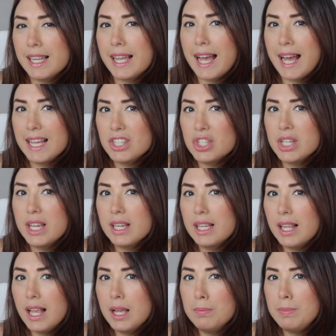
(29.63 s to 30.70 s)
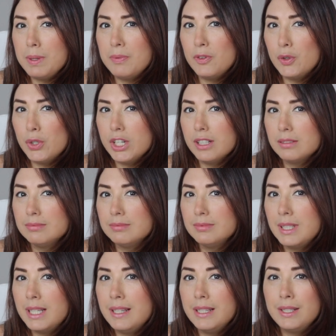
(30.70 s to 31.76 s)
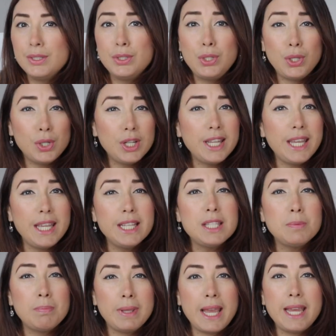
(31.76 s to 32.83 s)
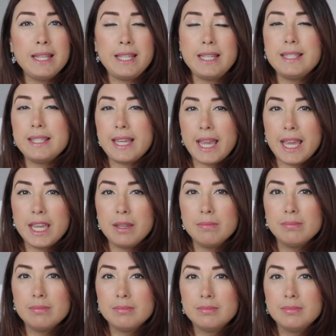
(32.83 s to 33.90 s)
Gacha Club before? Do your kids play this game?